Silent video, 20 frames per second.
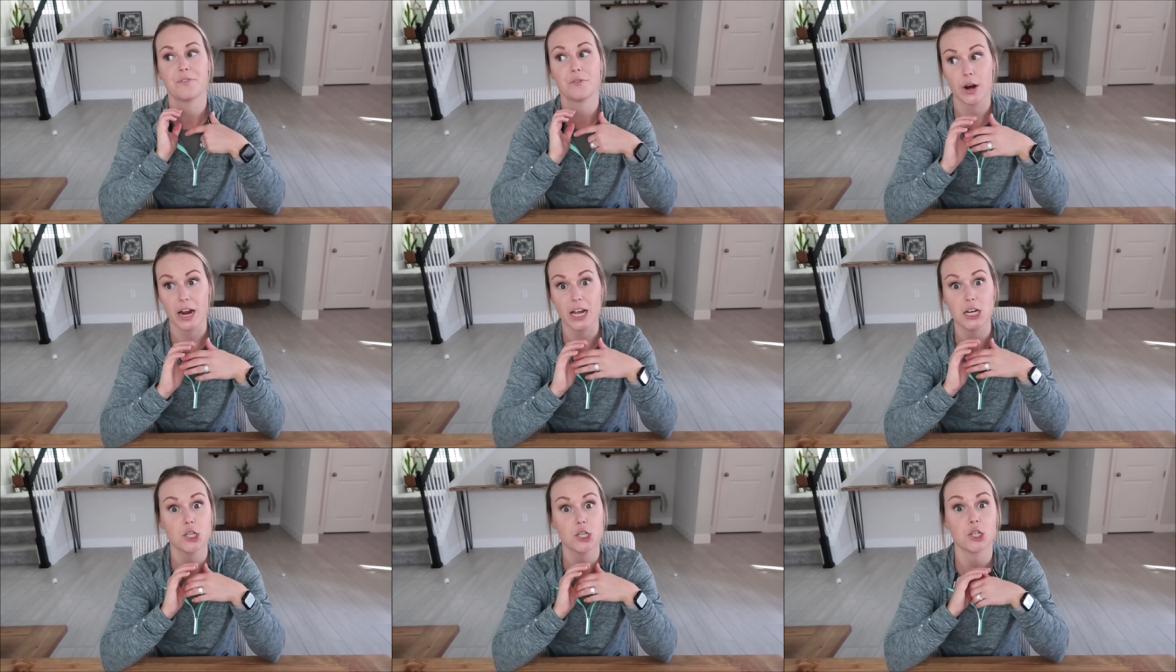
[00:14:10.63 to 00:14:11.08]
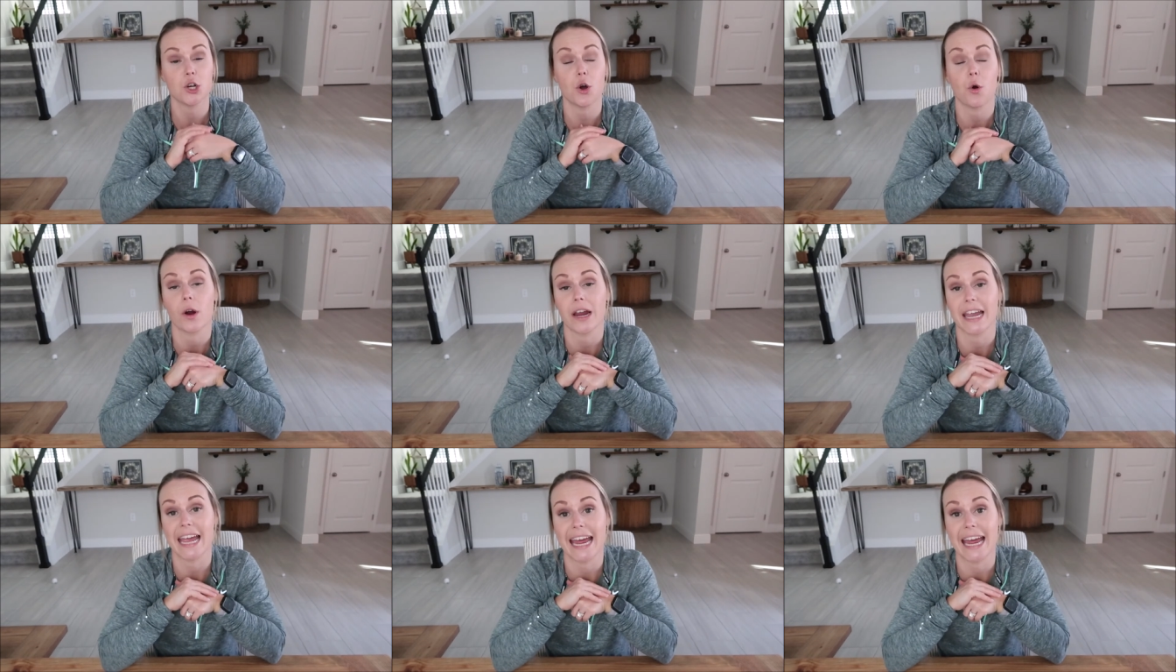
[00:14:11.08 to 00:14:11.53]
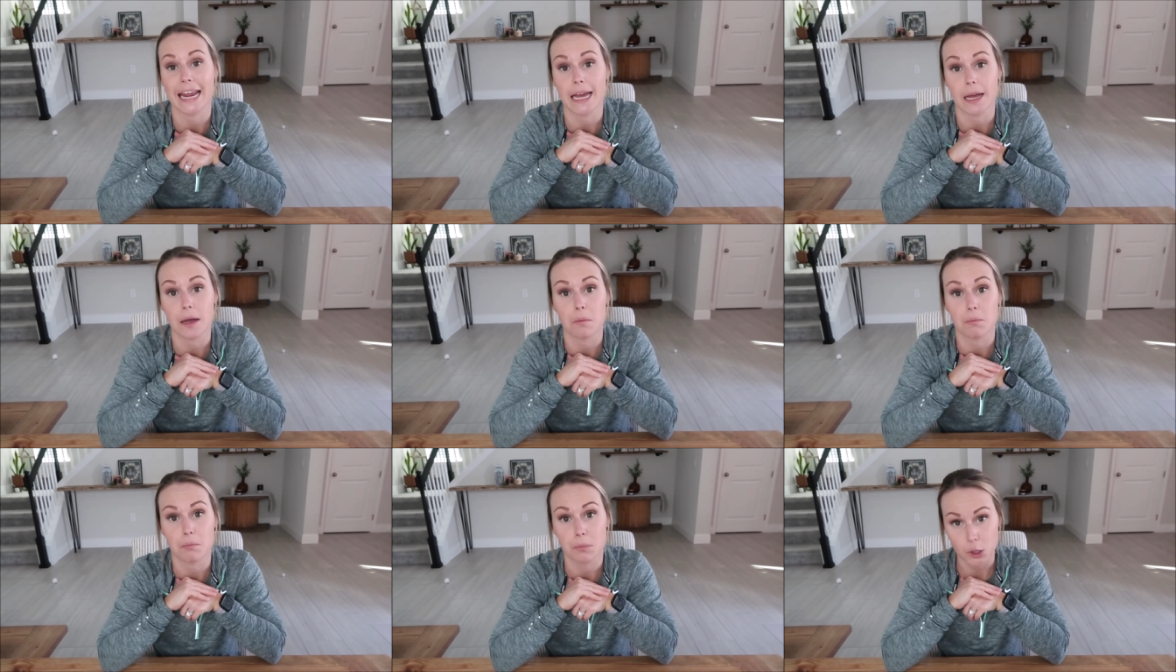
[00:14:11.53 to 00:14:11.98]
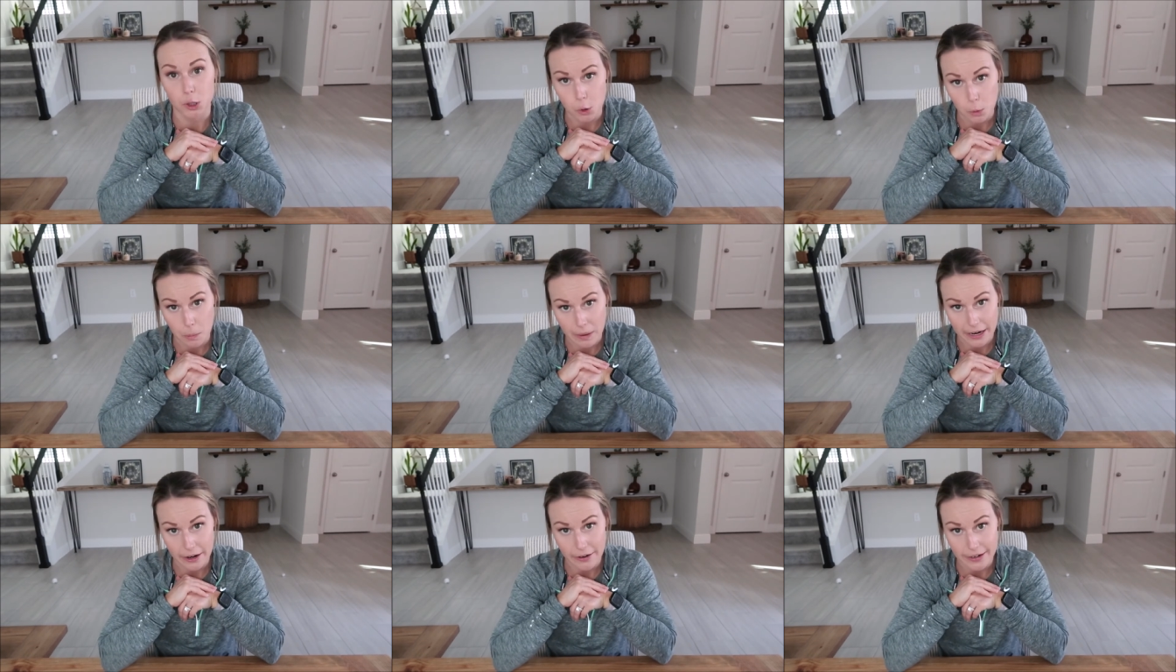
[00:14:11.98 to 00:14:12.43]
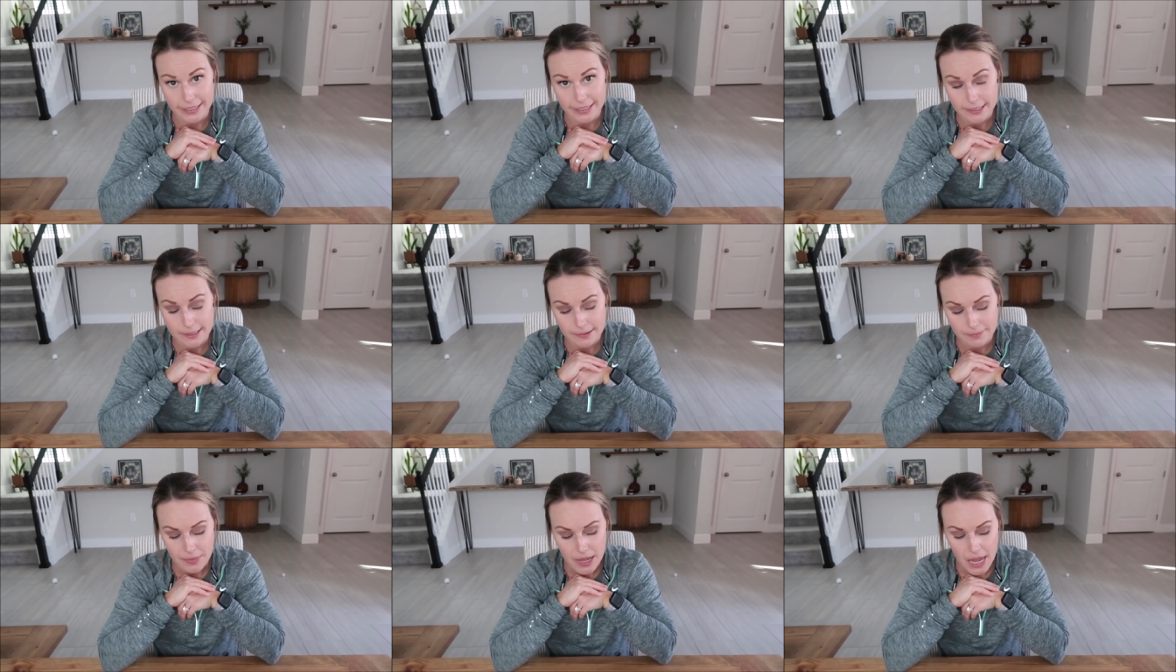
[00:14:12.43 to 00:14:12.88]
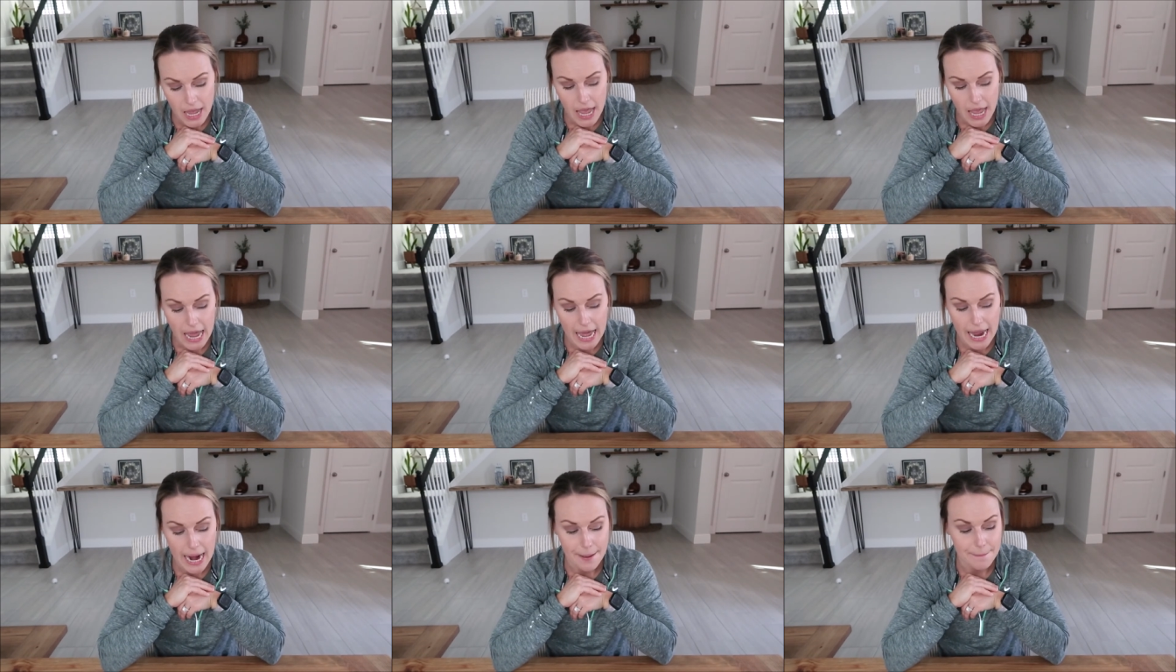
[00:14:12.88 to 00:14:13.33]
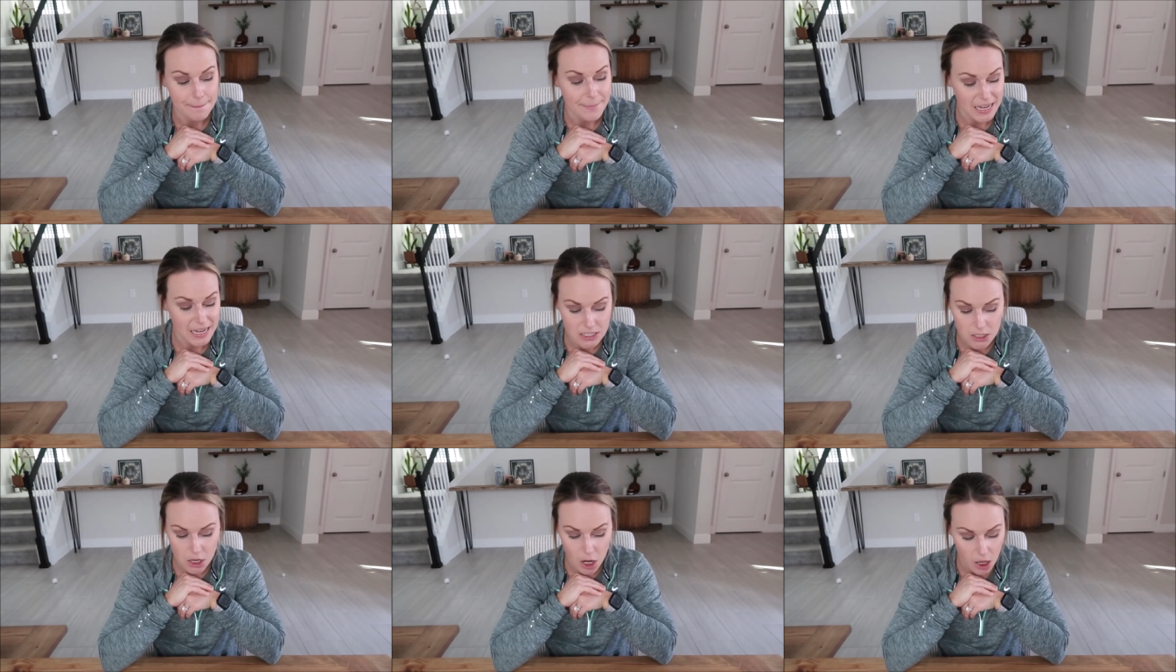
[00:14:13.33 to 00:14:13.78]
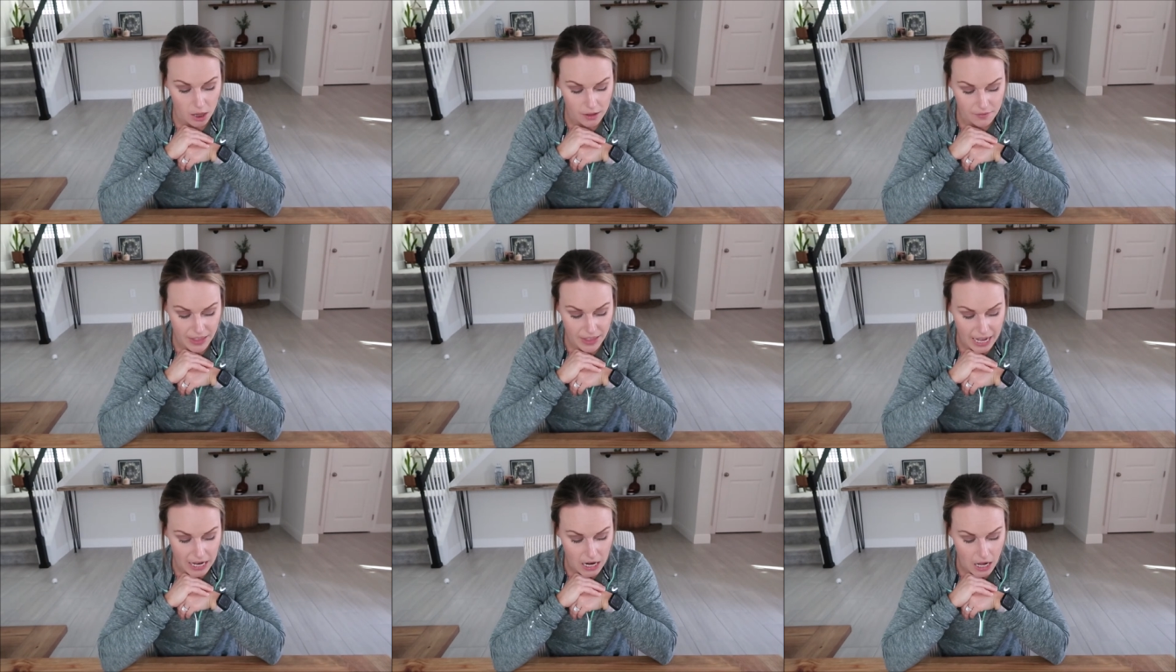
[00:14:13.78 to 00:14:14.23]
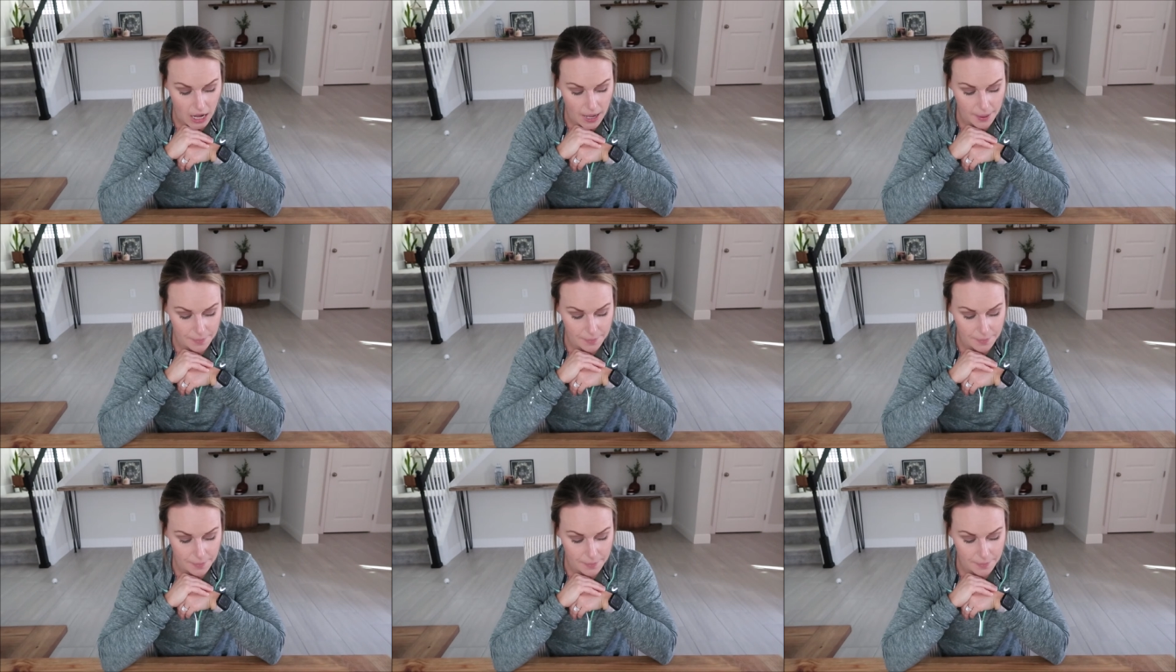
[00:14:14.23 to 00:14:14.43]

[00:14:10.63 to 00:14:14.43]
fresh organic blueberries and I mix all of that